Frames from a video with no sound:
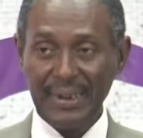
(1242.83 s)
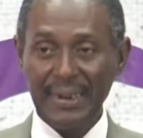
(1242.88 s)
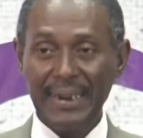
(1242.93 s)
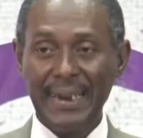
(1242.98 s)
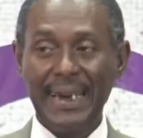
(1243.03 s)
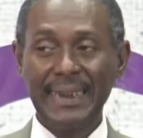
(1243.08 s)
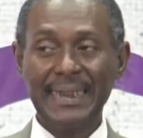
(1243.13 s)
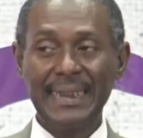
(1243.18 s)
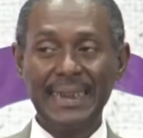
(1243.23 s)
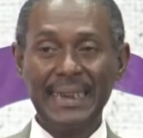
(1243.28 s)

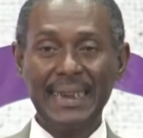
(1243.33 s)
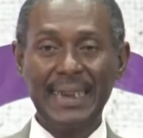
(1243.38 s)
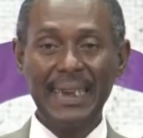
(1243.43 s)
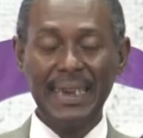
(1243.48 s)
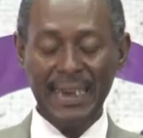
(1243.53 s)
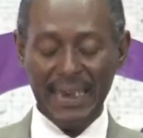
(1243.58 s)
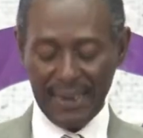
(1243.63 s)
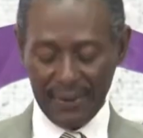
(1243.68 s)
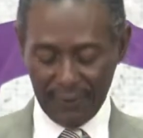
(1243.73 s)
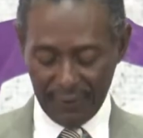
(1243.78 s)
that he
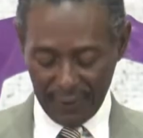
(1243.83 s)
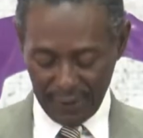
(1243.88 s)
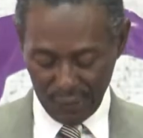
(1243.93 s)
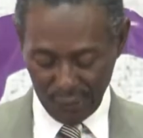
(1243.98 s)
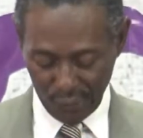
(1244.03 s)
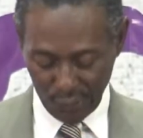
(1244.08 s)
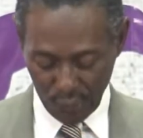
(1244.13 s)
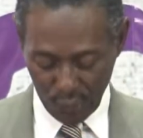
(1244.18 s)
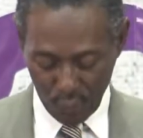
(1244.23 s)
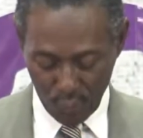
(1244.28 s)
gave
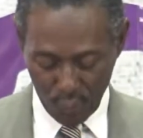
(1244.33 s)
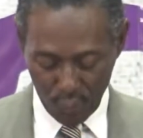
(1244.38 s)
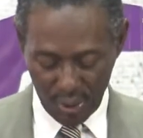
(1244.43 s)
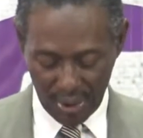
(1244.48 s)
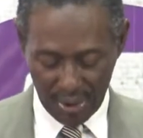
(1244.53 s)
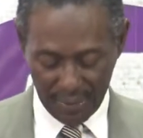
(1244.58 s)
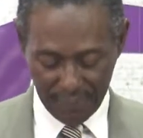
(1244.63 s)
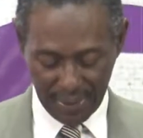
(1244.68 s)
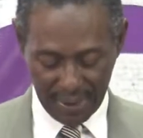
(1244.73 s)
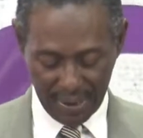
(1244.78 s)
his
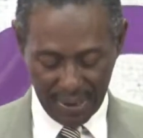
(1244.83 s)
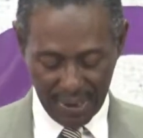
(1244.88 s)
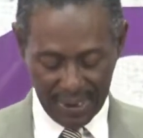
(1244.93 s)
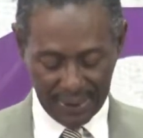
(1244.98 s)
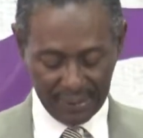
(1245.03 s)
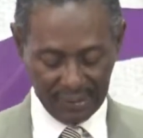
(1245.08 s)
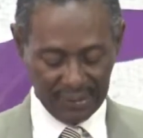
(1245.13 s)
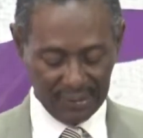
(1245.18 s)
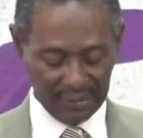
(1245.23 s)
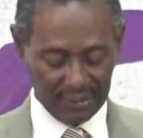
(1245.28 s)
only
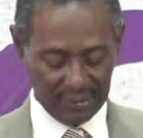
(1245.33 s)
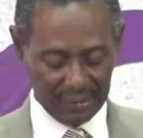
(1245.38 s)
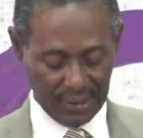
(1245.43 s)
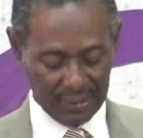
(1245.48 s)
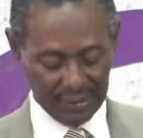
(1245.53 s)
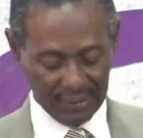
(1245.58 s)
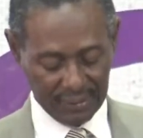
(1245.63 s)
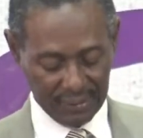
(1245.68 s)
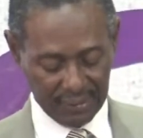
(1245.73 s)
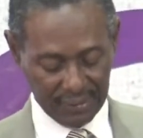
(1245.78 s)
begotten
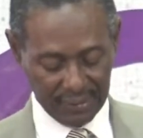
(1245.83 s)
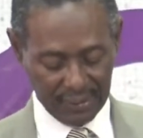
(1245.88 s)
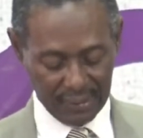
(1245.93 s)
Son,